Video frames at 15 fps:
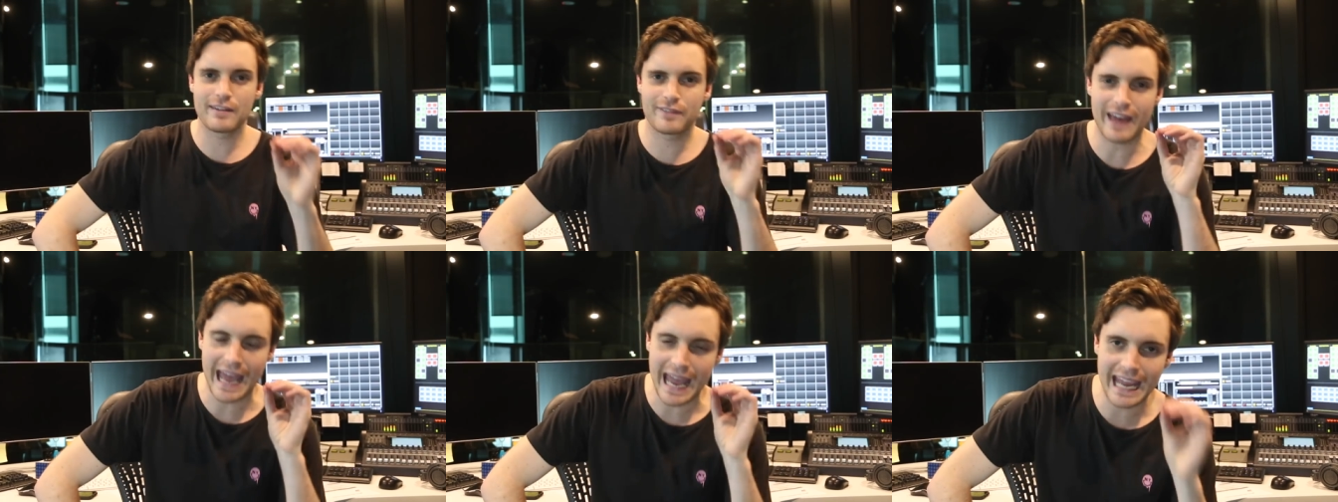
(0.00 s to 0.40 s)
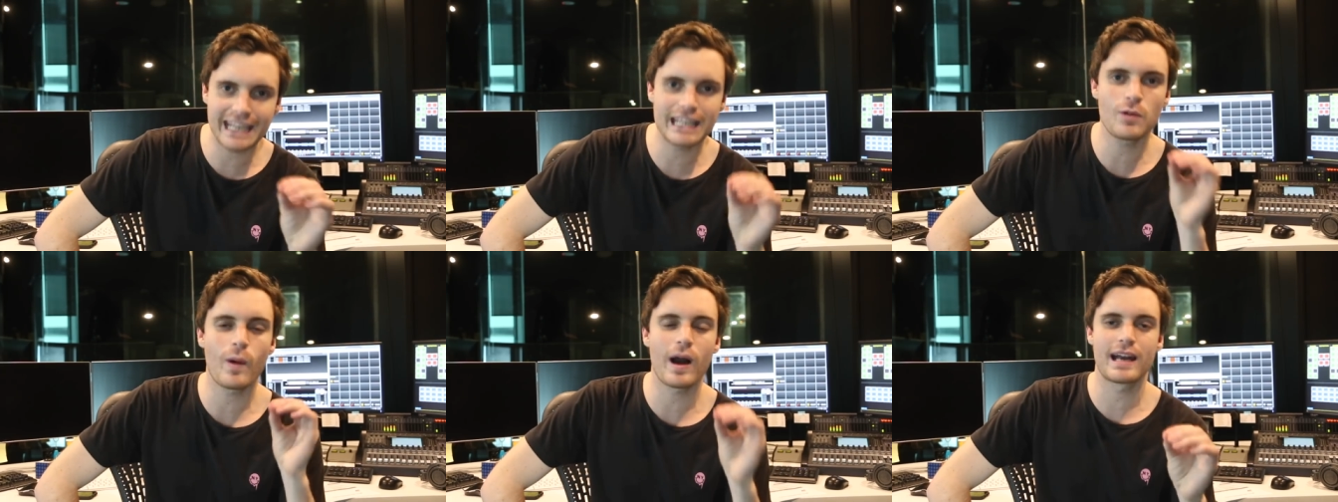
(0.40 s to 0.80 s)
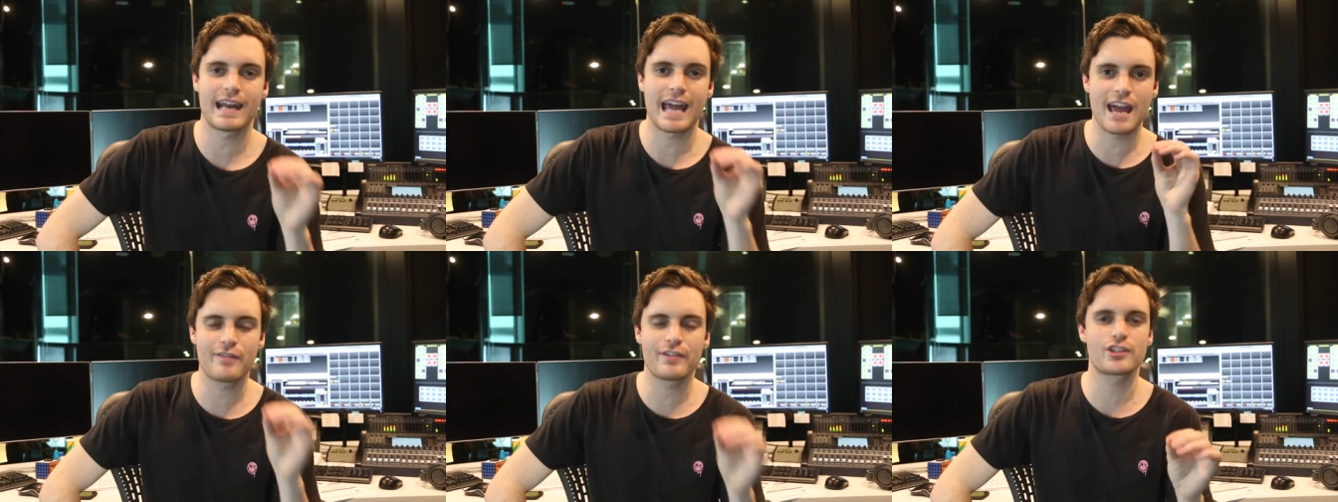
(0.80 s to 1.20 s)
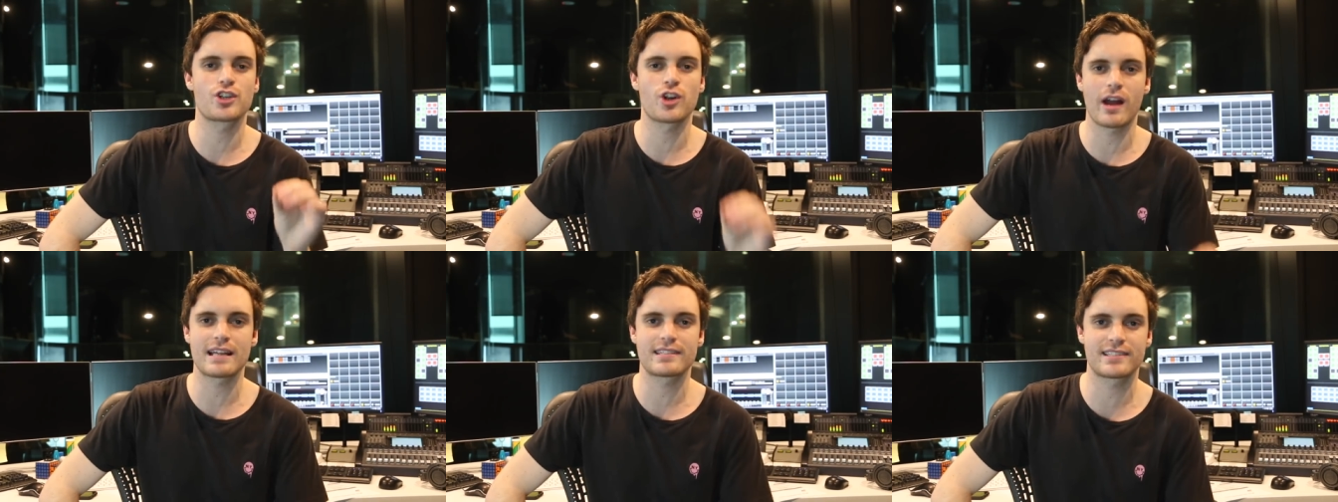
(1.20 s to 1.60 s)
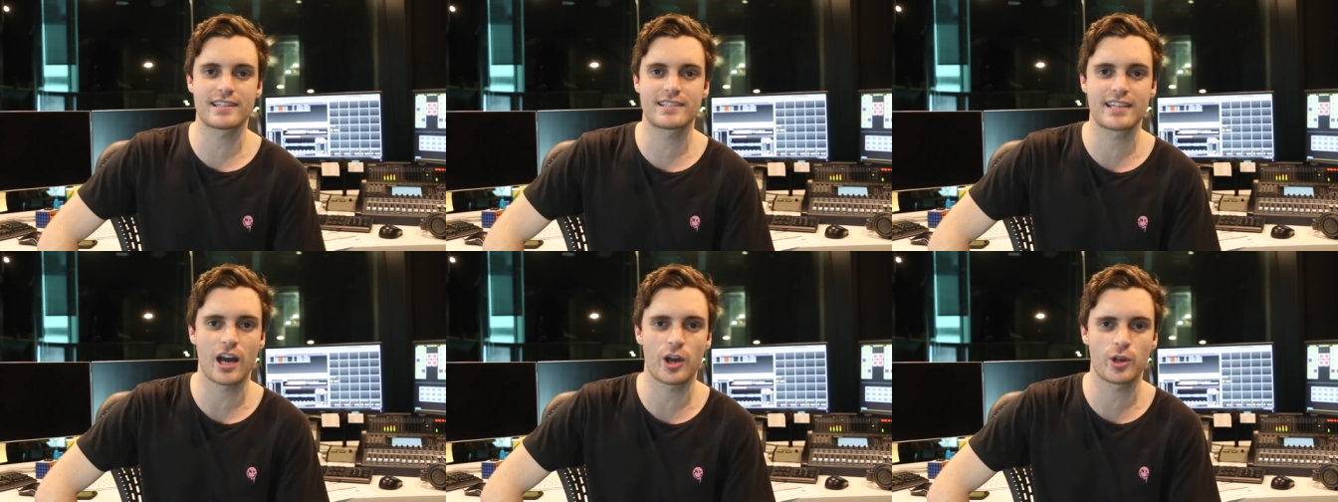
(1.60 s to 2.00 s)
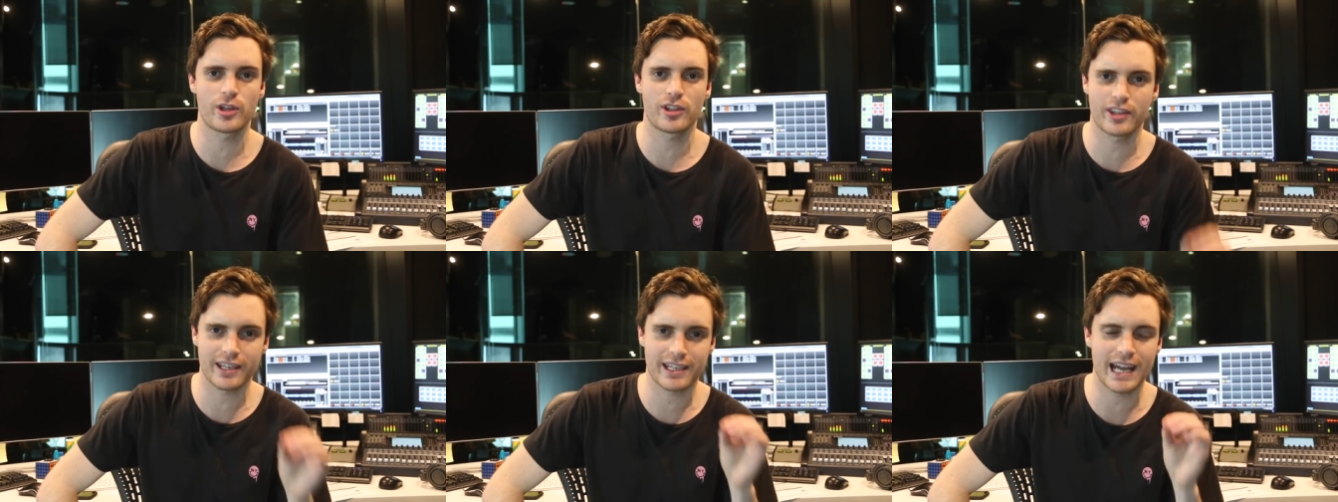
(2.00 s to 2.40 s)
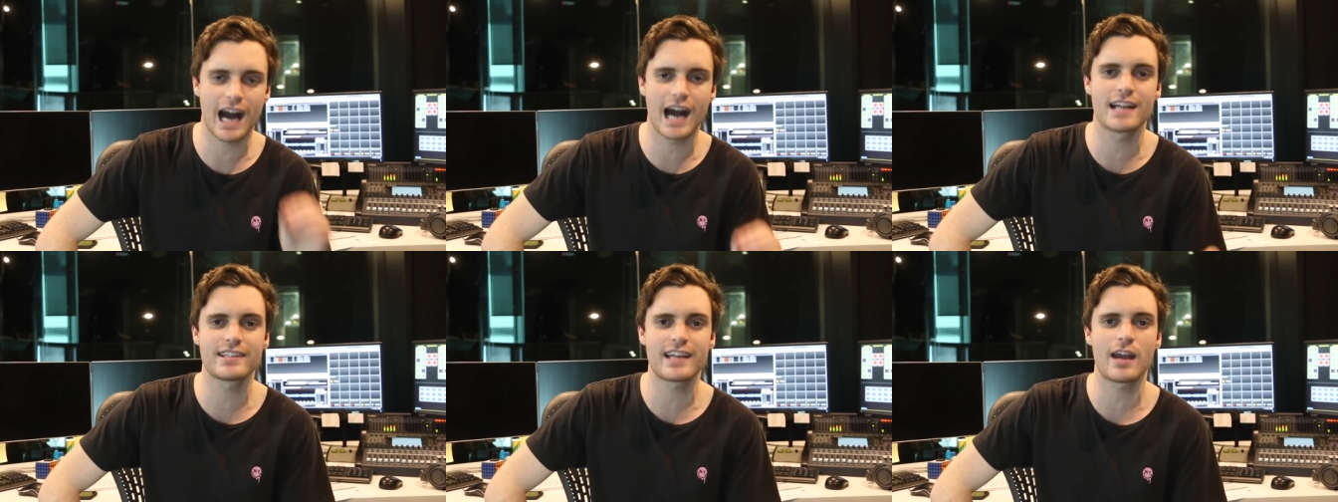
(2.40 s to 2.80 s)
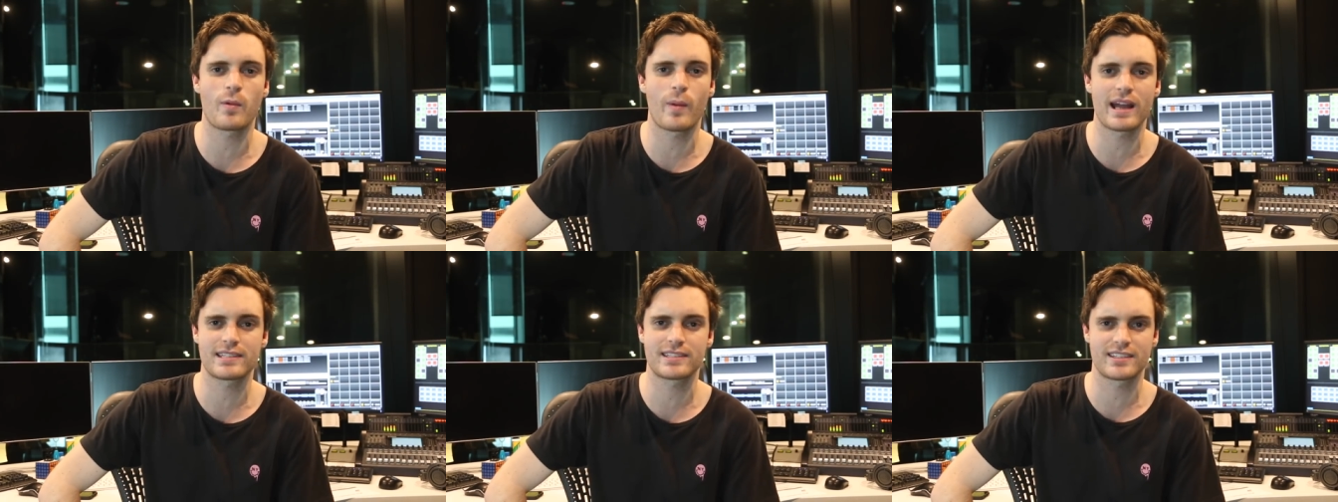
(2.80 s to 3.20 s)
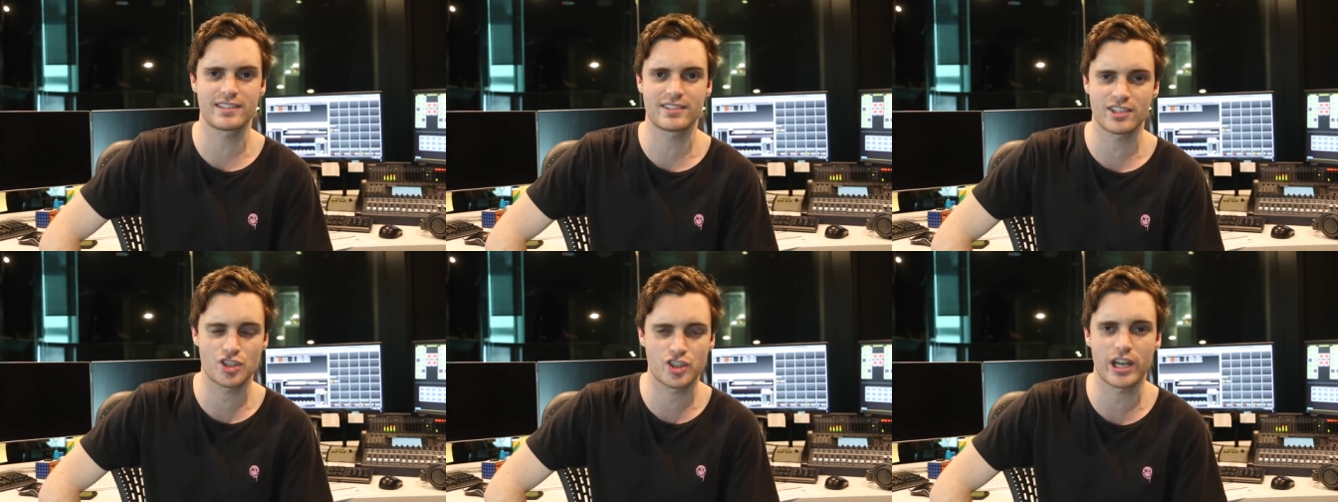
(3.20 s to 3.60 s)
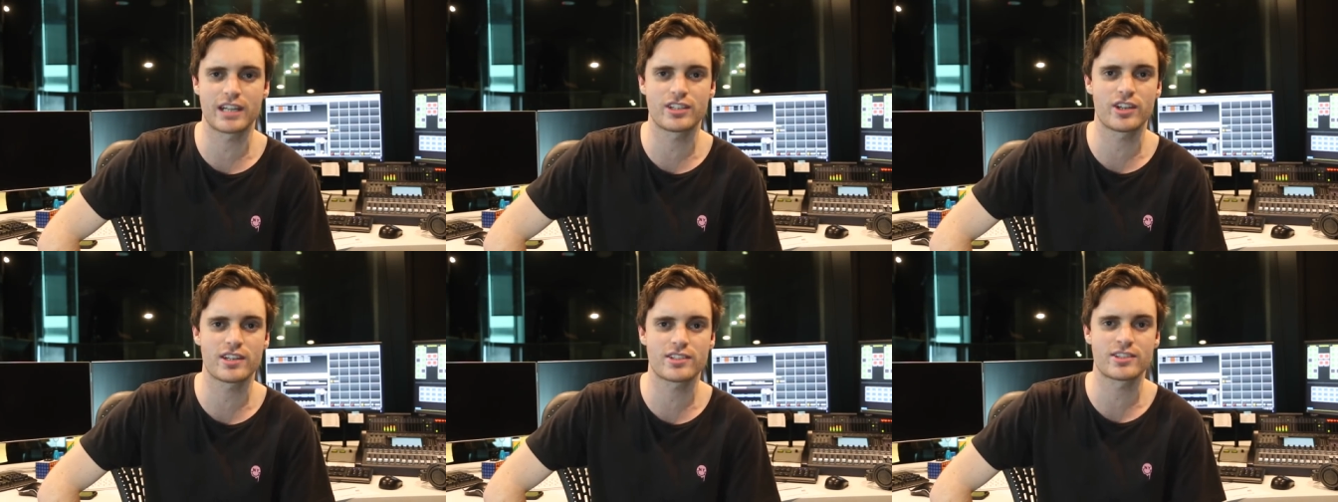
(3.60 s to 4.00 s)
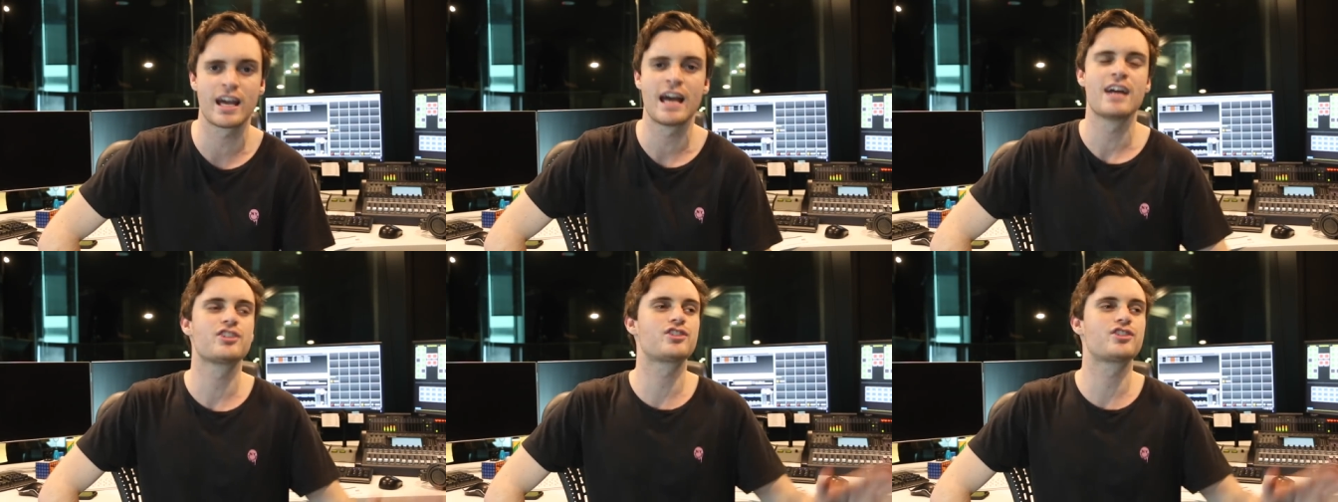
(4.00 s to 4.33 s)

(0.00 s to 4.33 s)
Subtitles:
If anyone ever tries to tell you that Kanye West is a genius,